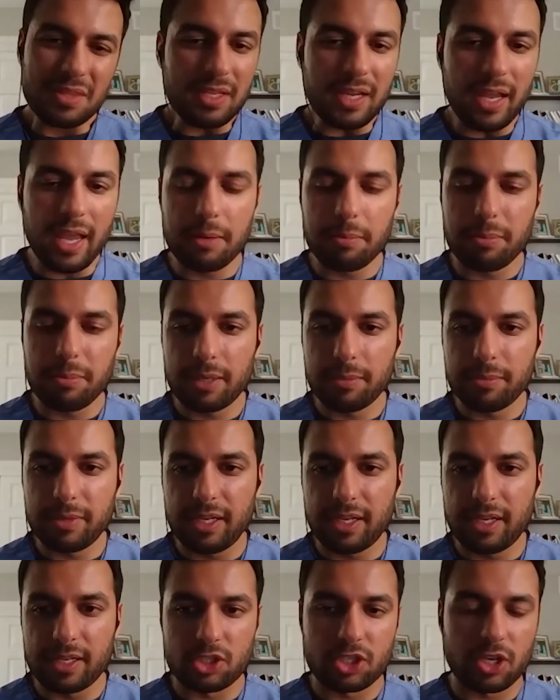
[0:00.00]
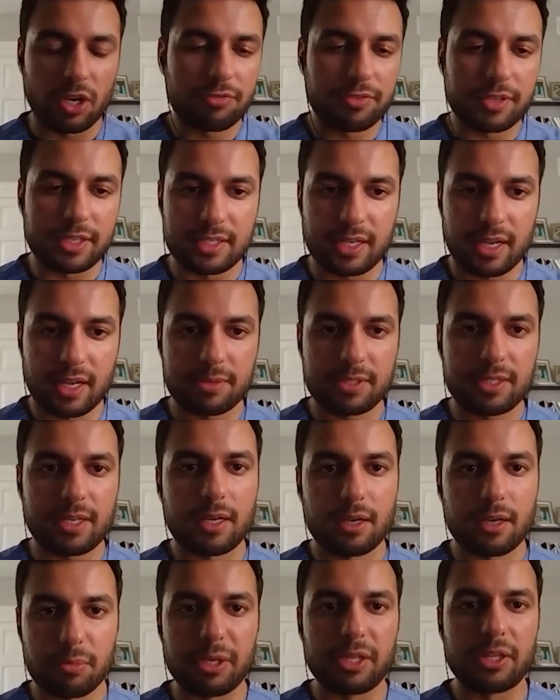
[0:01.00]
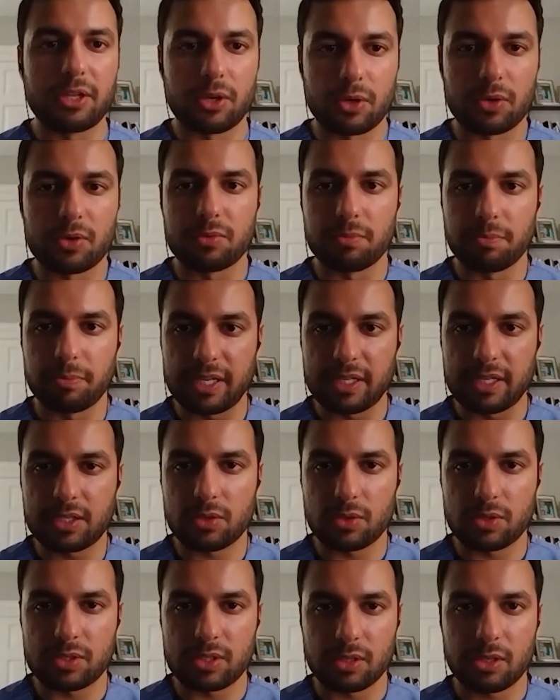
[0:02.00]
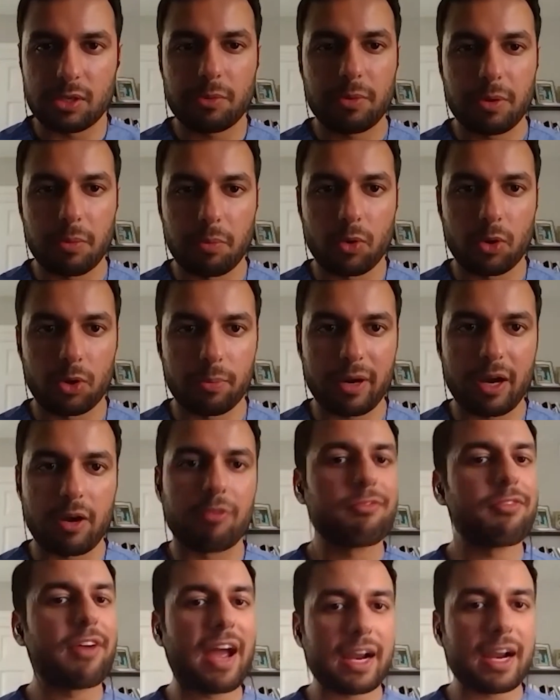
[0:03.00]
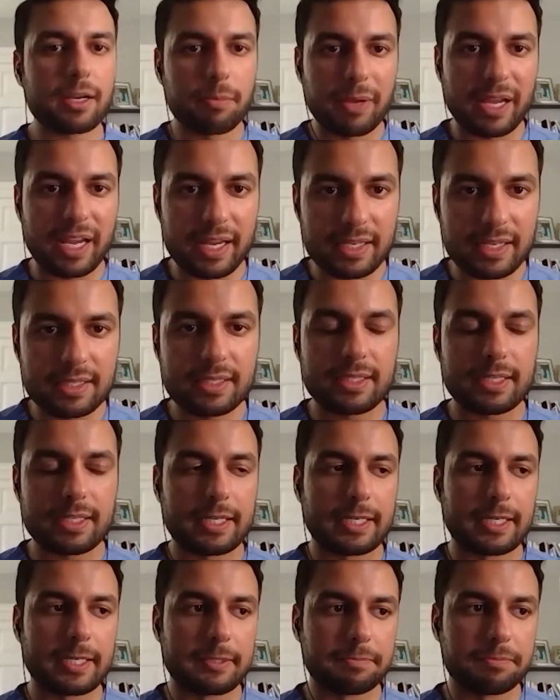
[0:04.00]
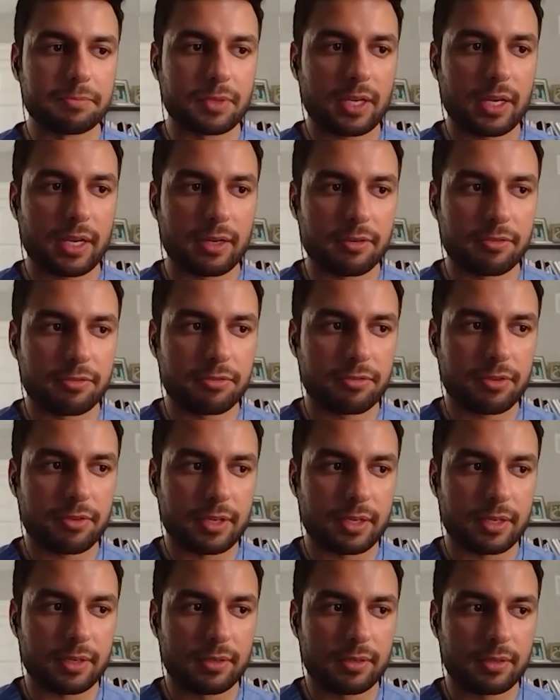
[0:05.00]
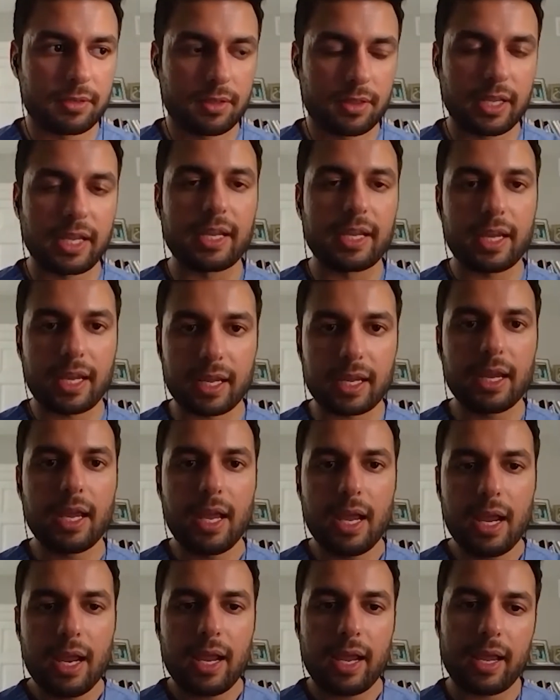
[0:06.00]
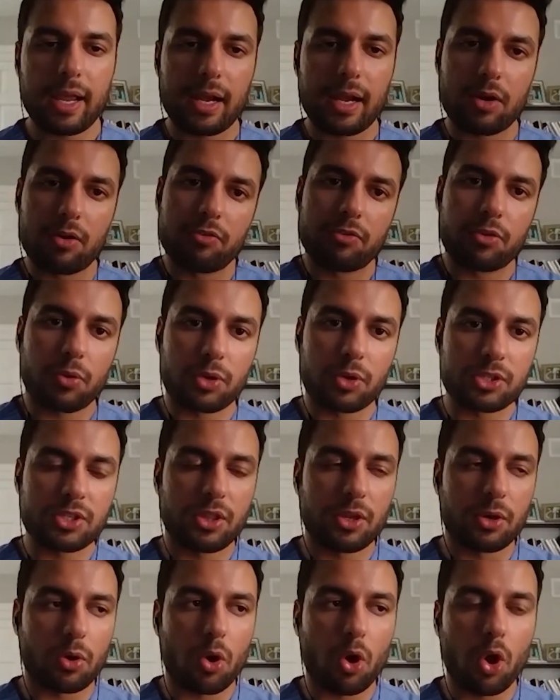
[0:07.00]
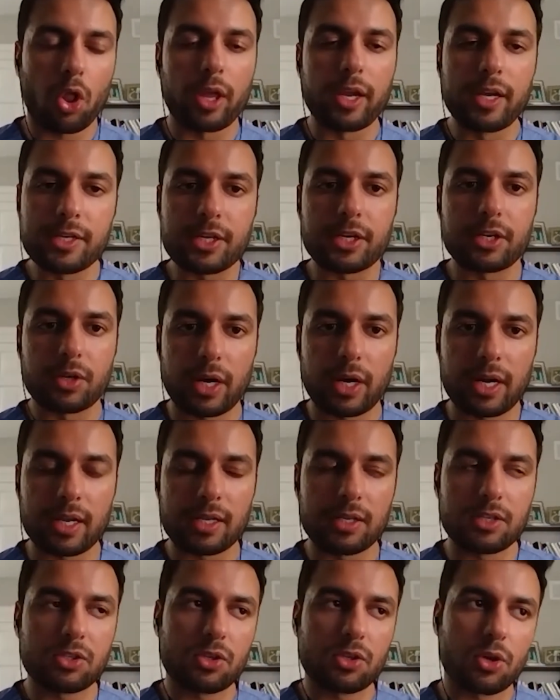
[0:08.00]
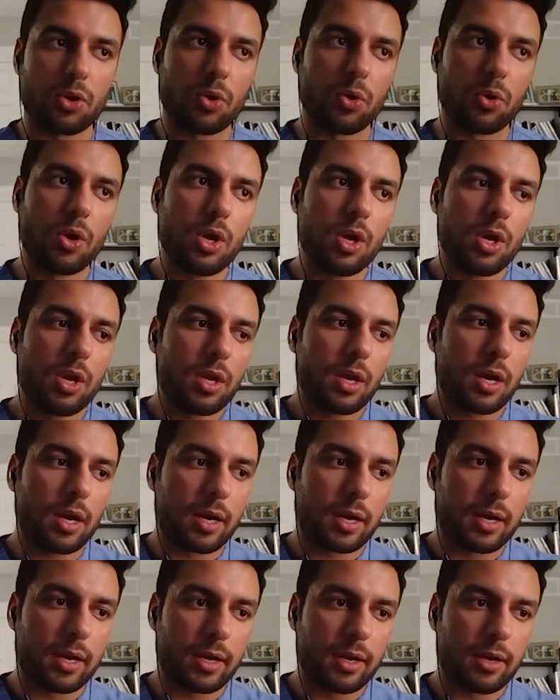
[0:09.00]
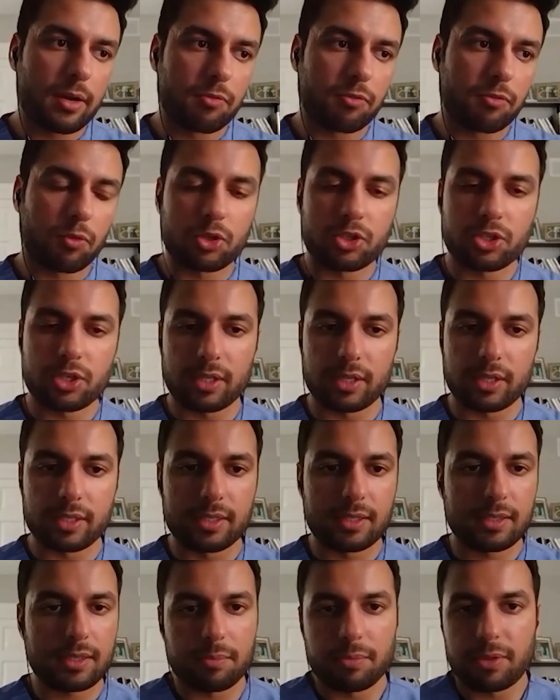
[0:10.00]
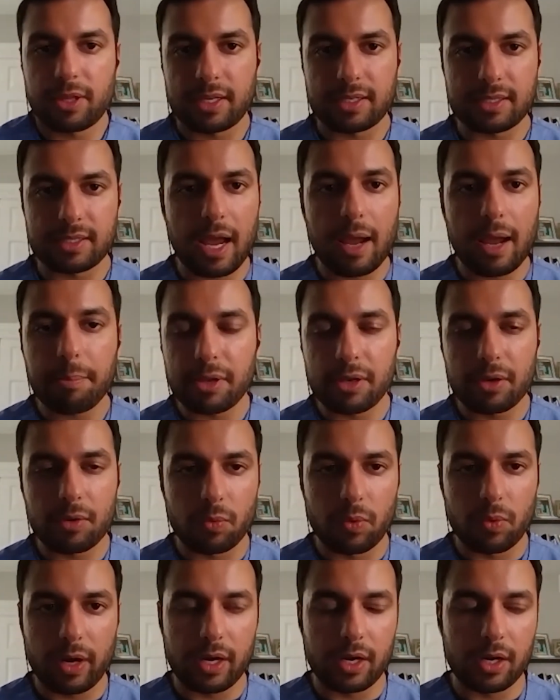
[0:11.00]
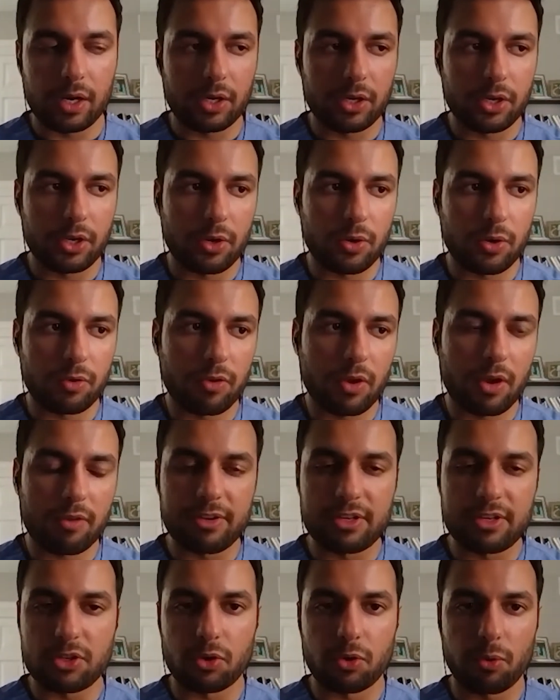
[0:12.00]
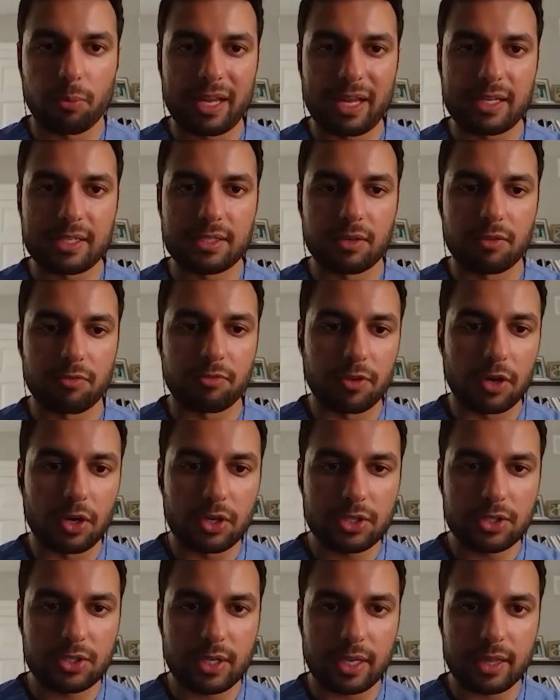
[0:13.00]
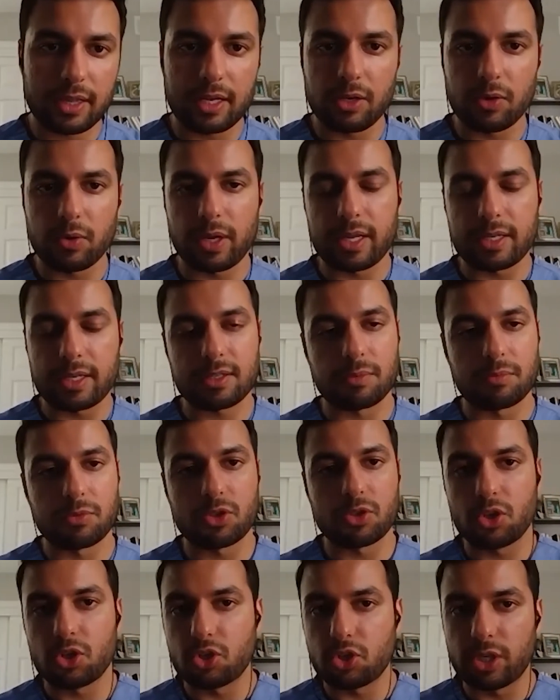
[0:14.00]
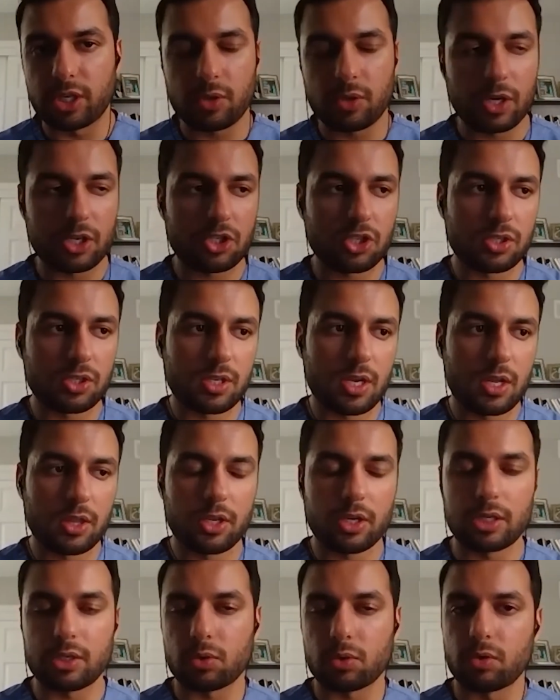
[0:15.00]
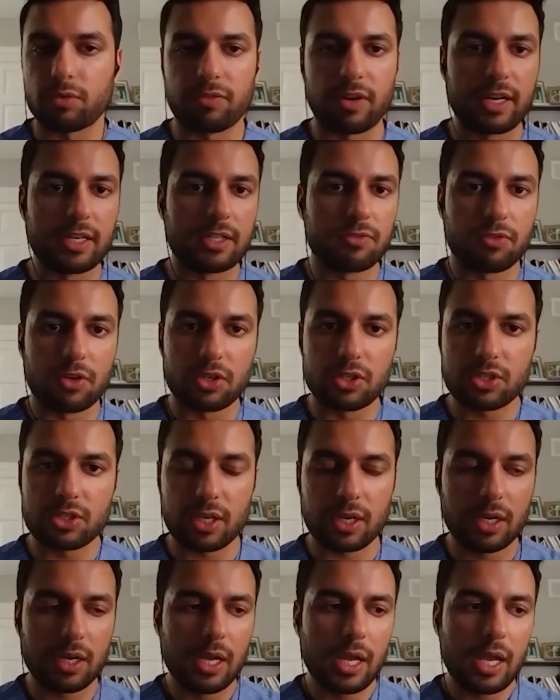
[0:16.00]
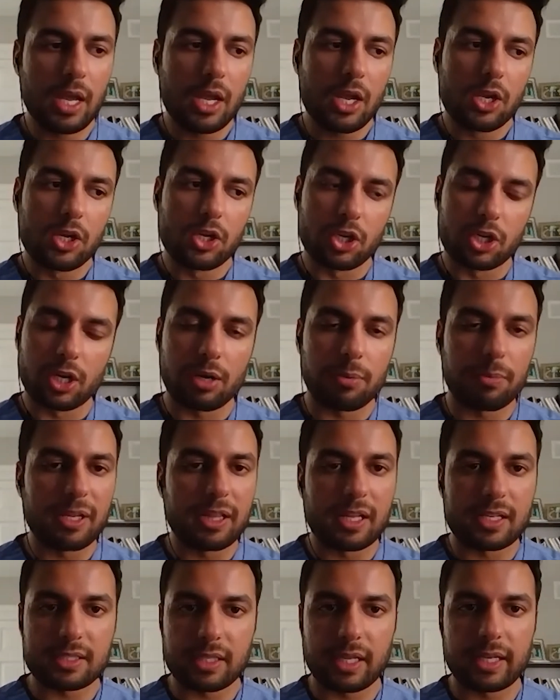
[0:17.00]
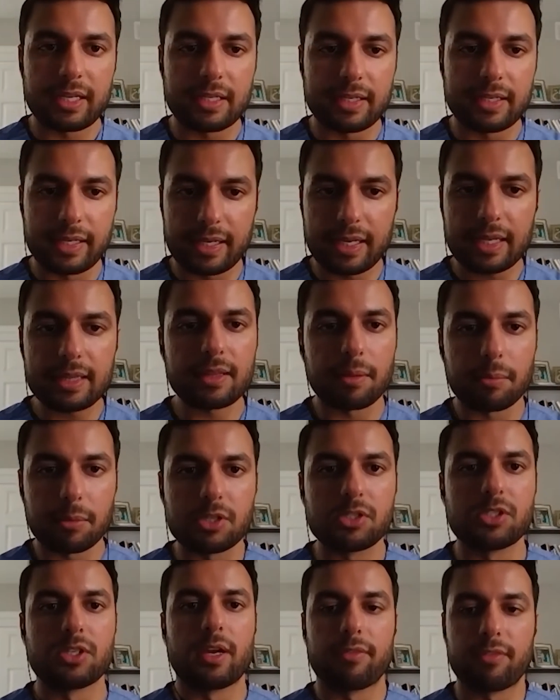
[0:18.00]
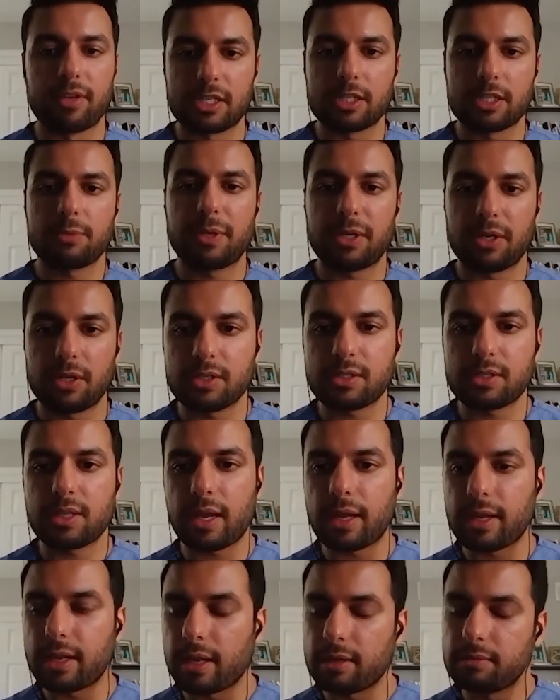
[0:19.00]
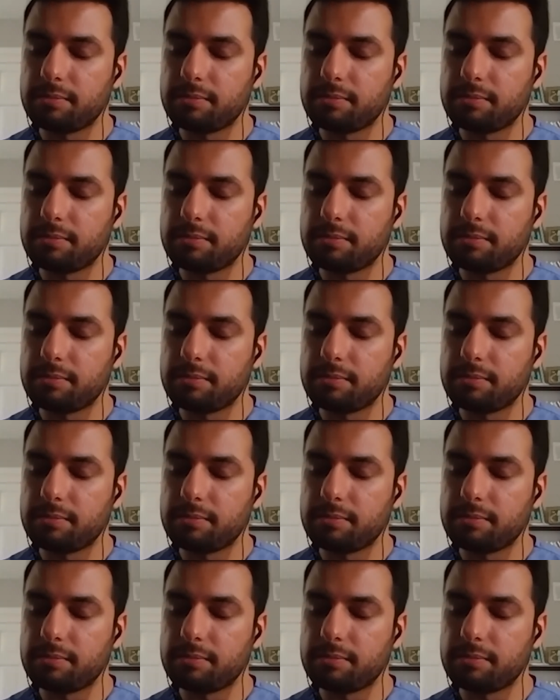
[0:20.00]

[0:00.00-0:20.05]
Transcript: NBME and shelf exams tend to be their own beast. So it's a little bit more about fact-based kind of thinking. And of course, they're all integrated. So unfortunately, some things happen where, if you have internal medicine first and then you get some surgery questions on there or vice versa, you're going to be less likely to get them because you haven't experienced that yet.